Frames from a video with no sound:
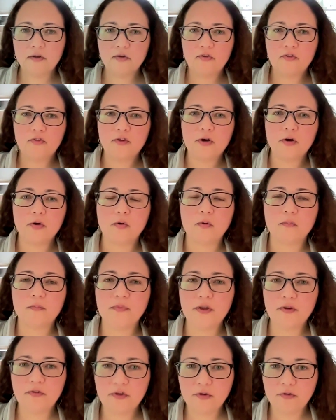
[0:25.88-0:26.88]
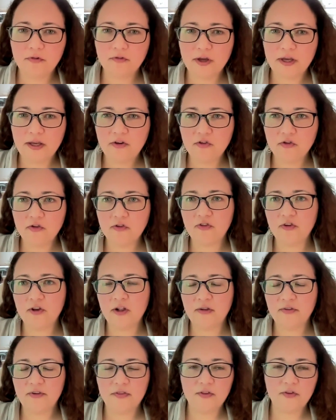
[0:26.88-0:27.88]
So, if you find
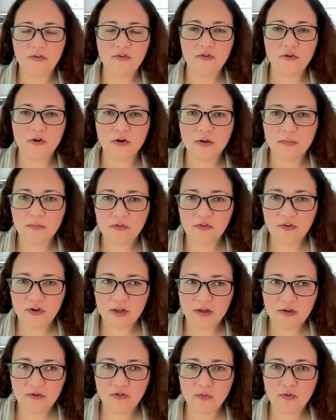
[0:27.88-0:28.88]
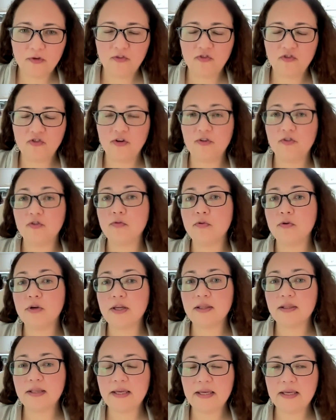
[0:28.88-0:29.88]
yourself in this circumstance, which is
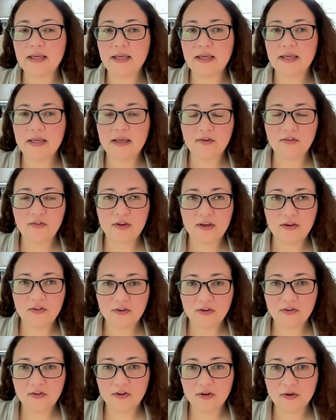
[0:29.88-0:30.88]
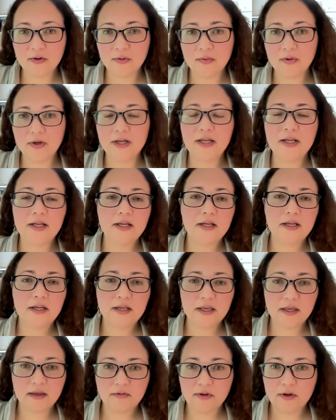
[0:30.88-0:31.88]
really easy to do
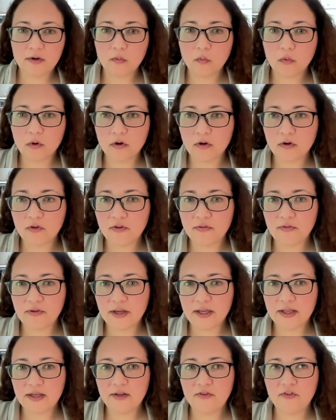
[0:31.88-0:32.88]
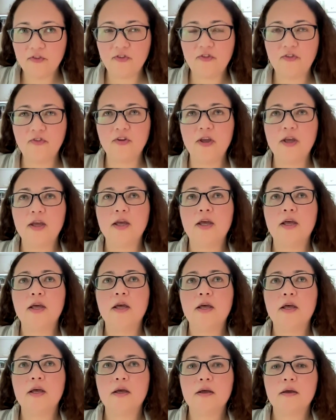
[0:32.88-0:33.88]
given world events,
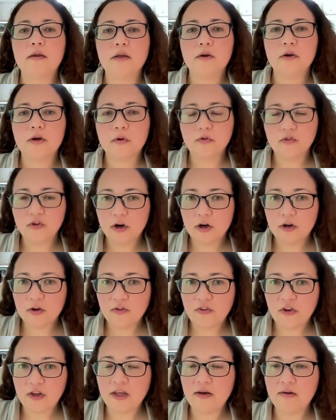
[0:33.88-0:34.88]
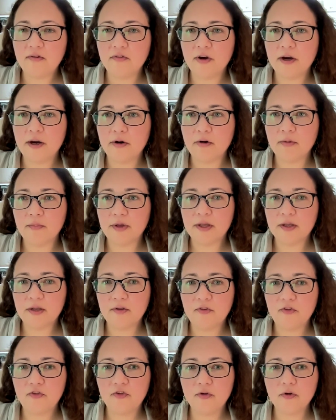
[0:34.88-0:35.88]
toxic
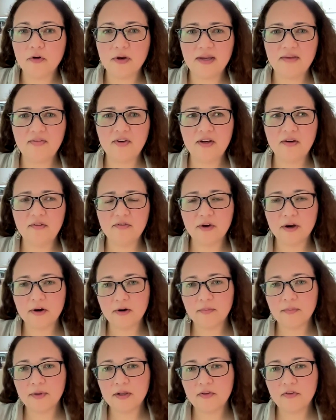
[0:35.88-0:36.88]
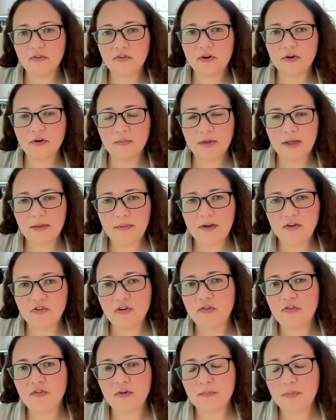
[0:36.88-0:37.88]
environments, or even environments that are maybe
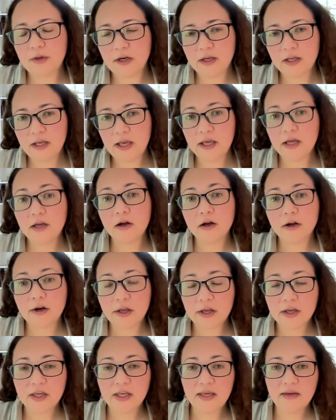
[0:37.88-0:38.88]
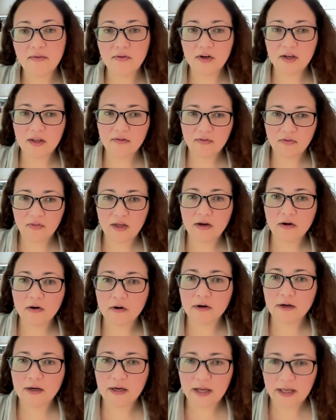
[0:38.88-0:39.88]
just a bit chaotic, even if they
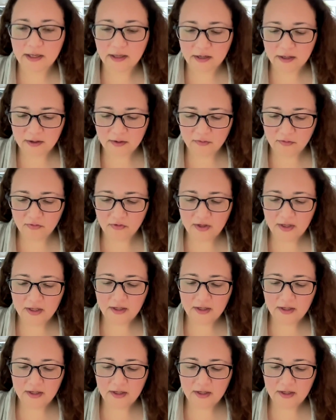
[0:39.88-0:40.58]
aren't negative,